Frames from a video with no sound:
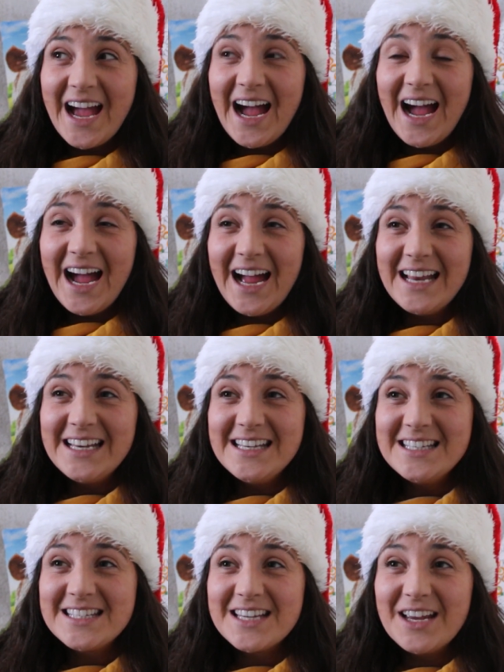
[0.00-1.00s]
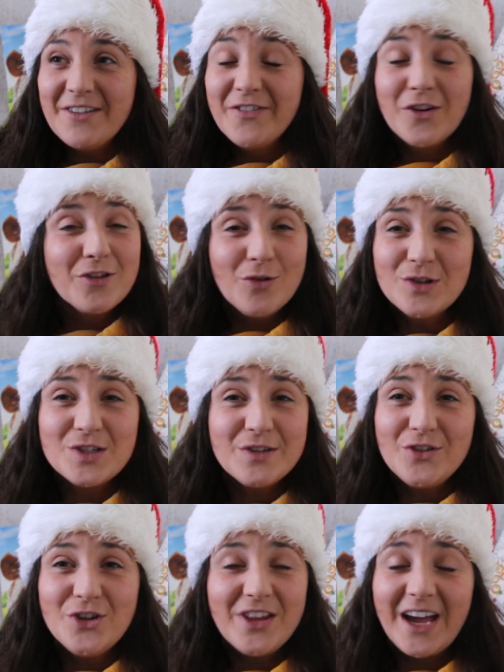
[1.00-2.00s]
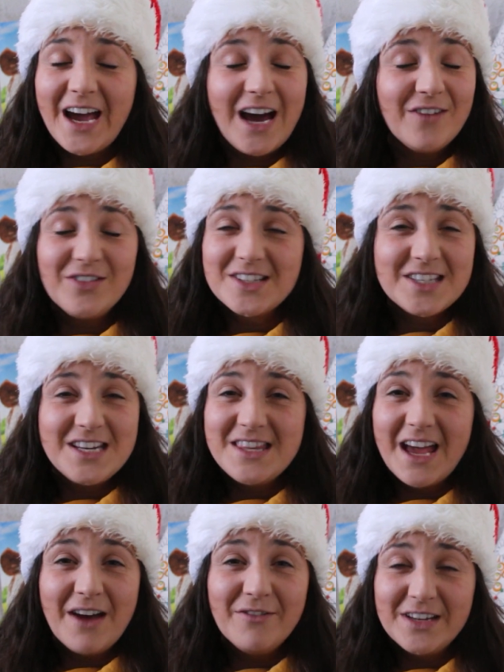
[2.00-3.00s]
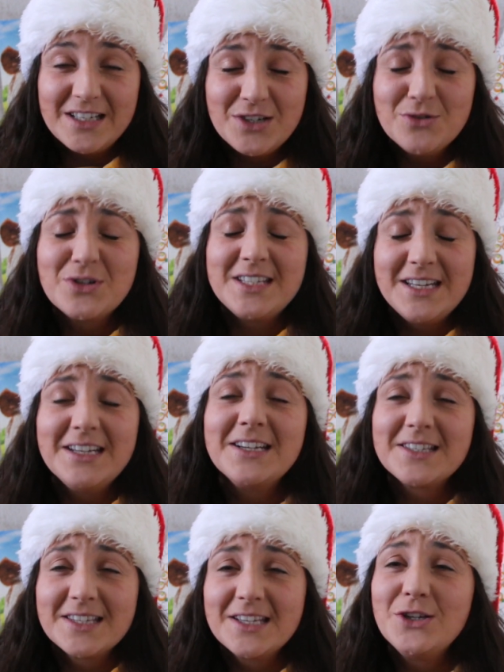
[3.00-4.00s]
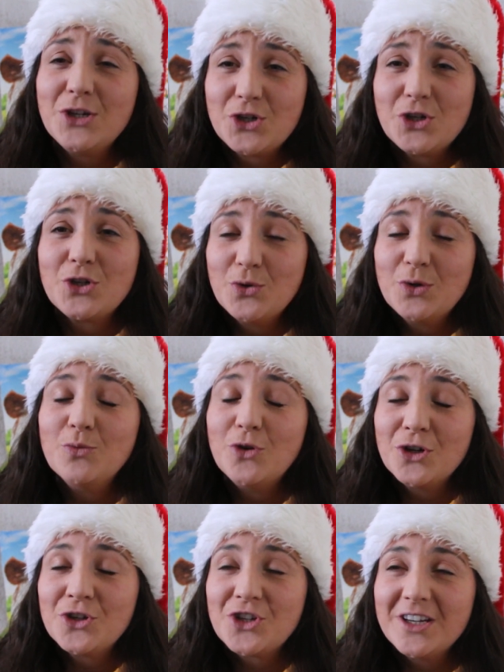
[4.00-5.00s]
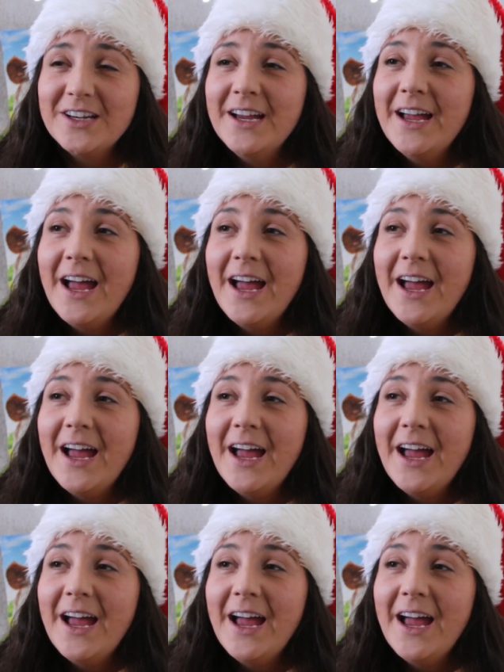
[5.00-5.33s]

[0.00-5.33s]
and for those of you that haven't seen that video, seriously, you should go and watch it.